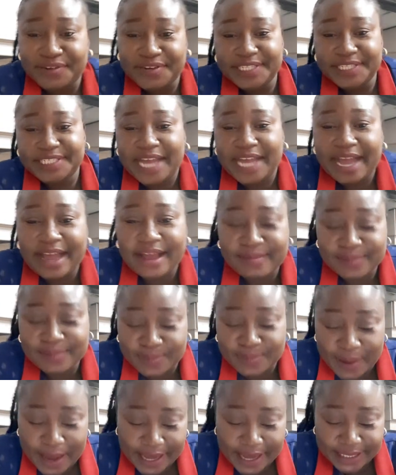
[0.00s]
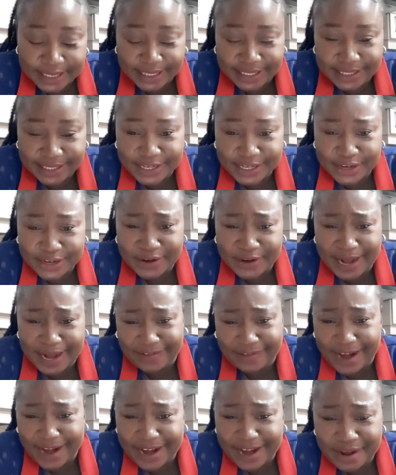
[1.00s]
times, but you know,
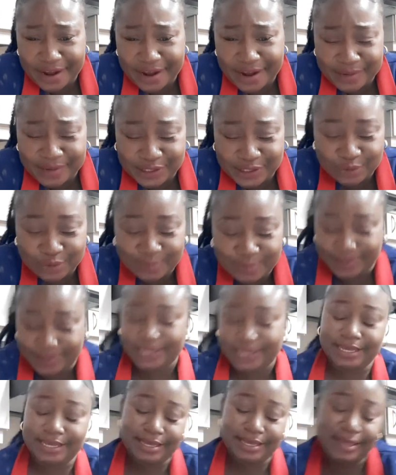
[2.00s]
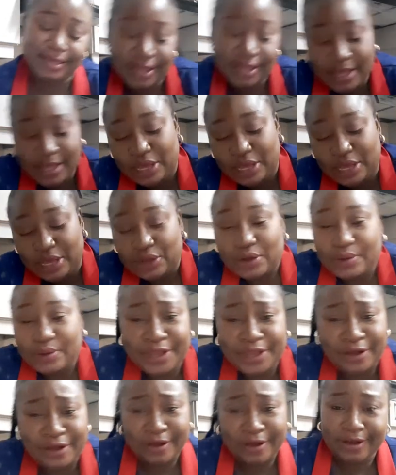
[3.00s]
like right now we should be
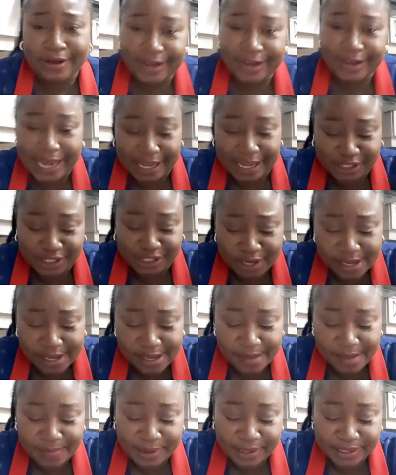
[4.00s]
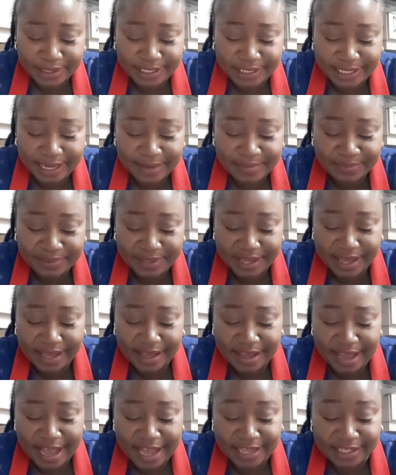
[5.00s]
going on, like talking about
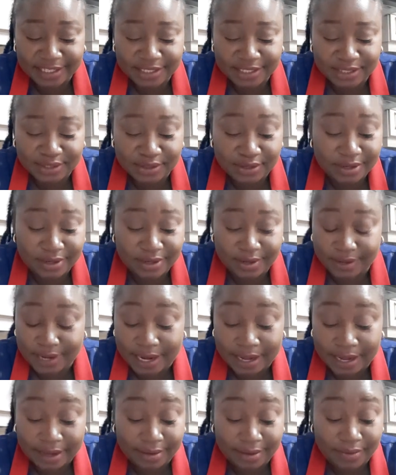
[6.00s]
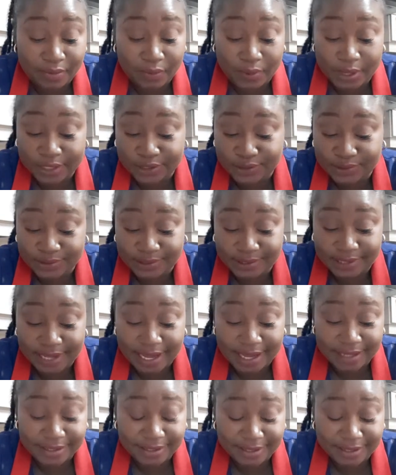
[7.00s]
something. I just don't know like where to start.